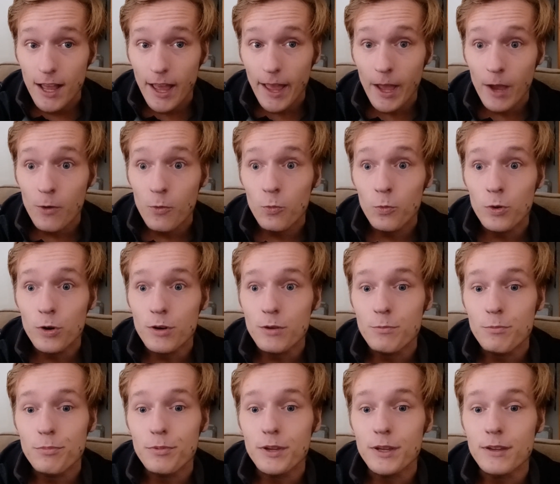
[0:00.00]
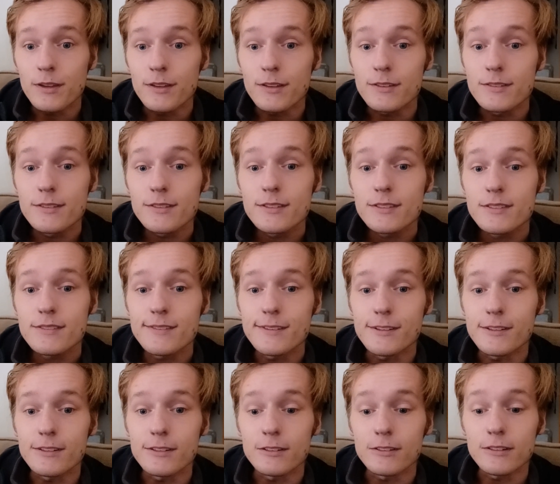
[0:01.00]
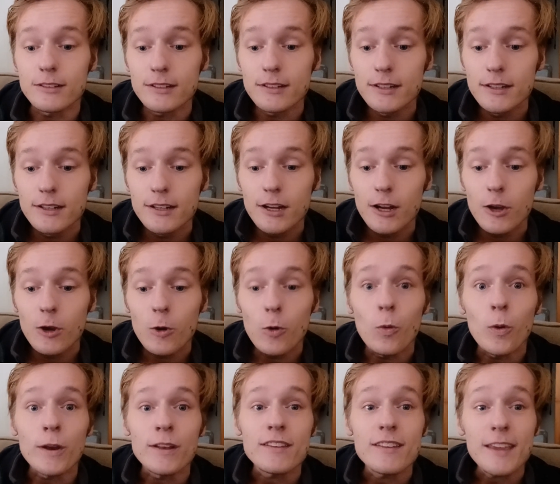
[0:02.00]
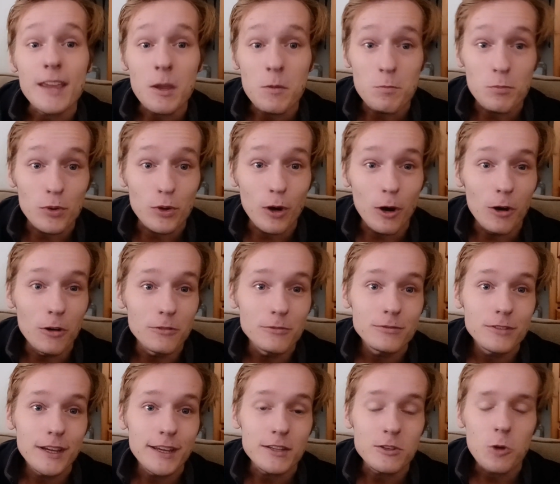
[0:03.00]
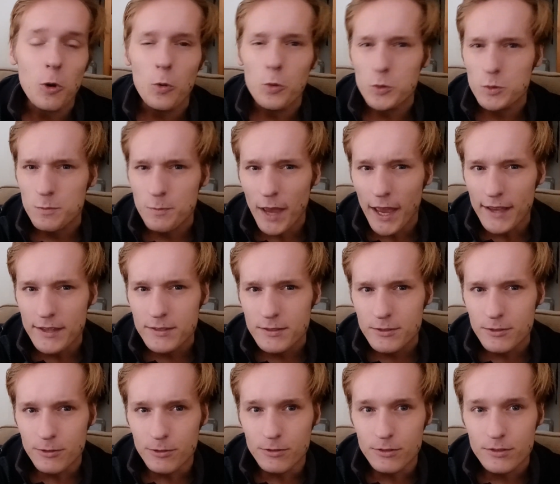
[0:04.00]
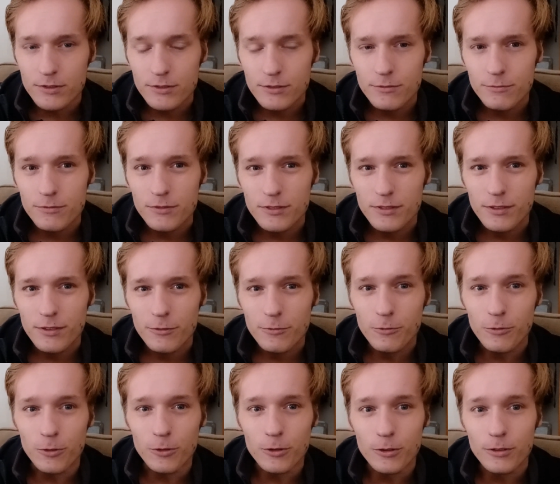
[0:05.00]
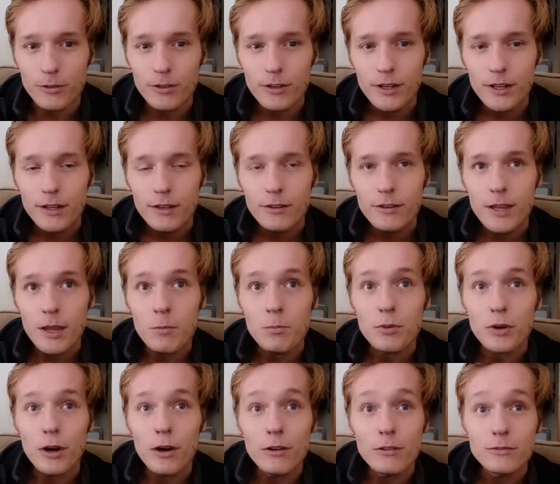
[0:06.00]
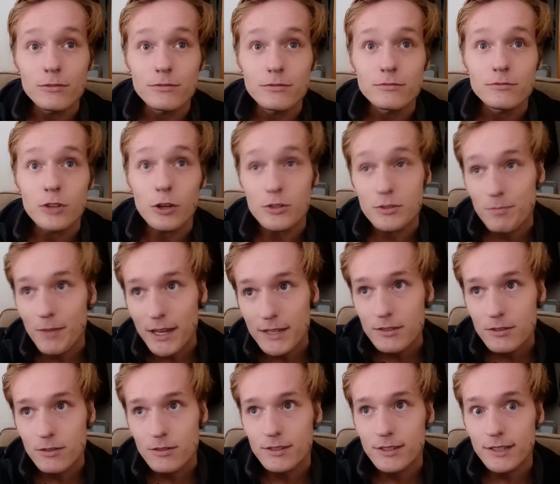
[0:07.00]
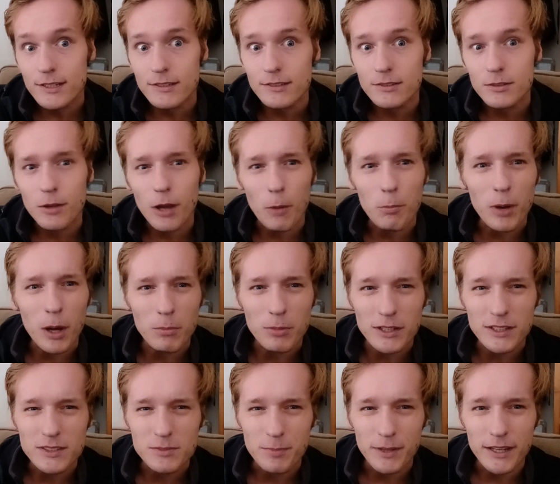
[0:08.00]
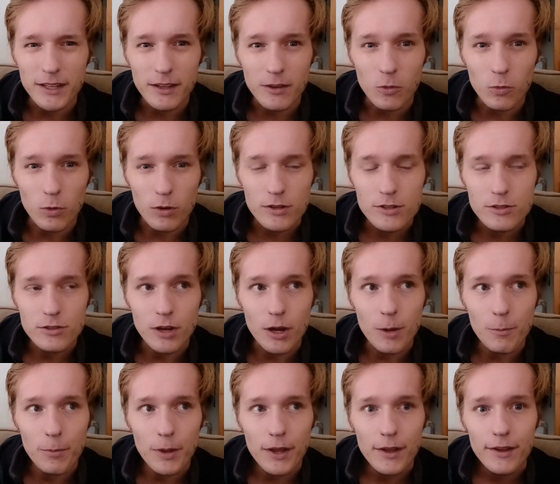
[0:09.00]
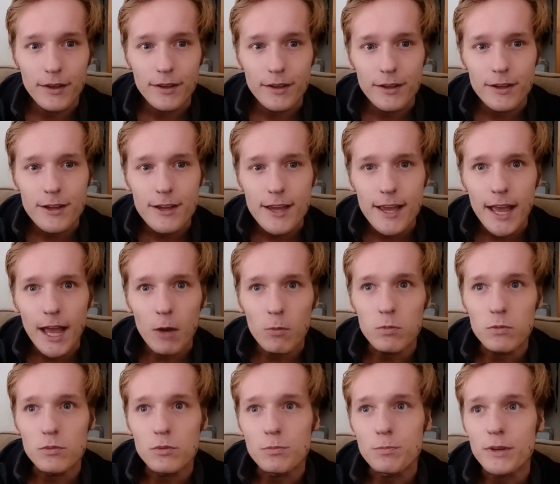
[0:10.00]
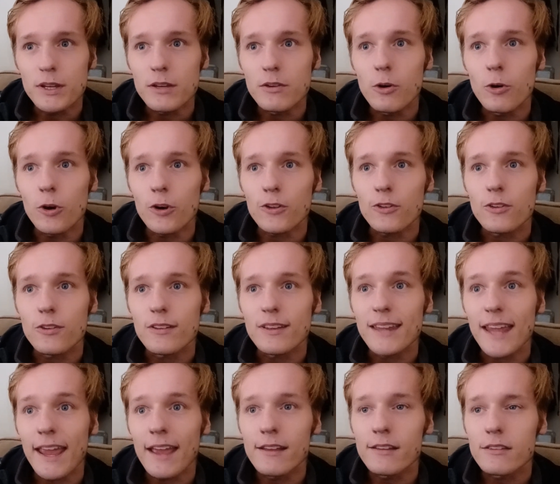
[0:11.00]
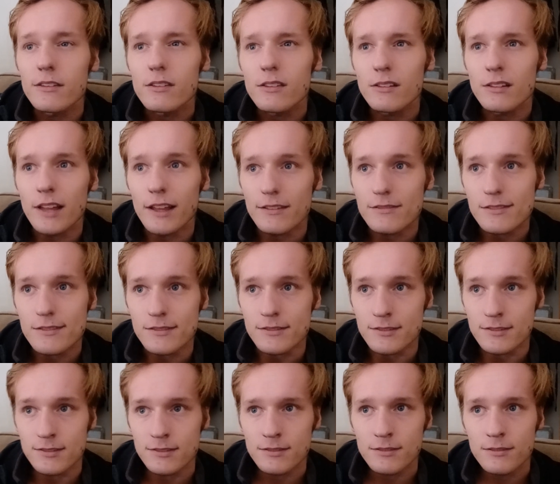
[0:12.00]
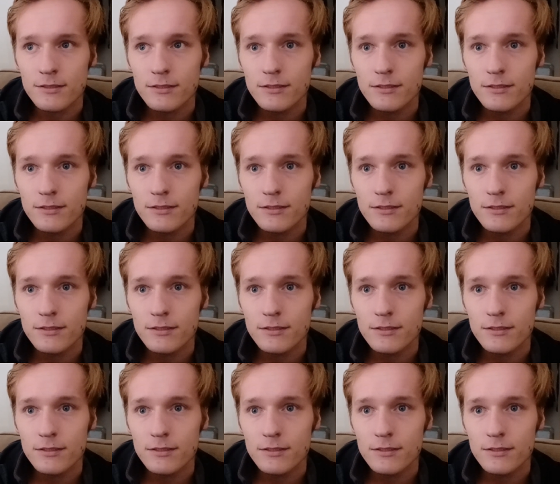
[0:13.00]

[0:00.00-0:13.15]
I would be still going to improv and Toastmasters. For improv, Toastmasters is a public speaking workshop. I would be going to dance lessons.